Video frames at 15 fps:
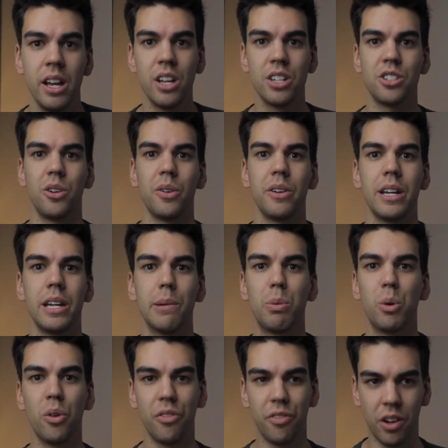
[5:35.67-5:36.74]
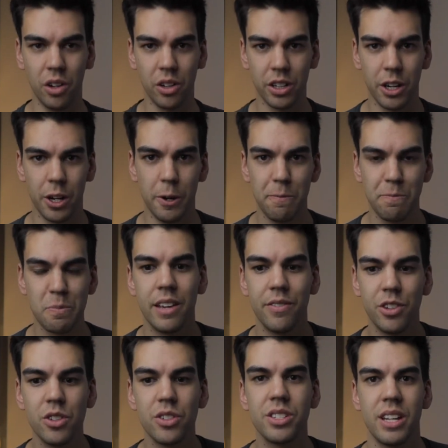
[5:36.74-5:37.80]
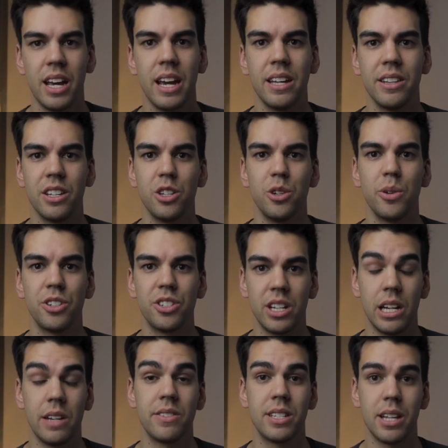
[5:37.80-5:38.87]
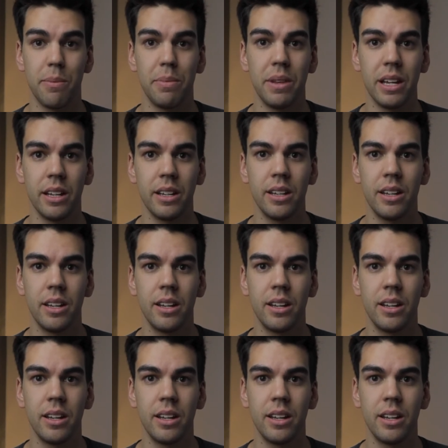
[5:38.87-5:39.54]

So in a portfolio, if you say that you achieved something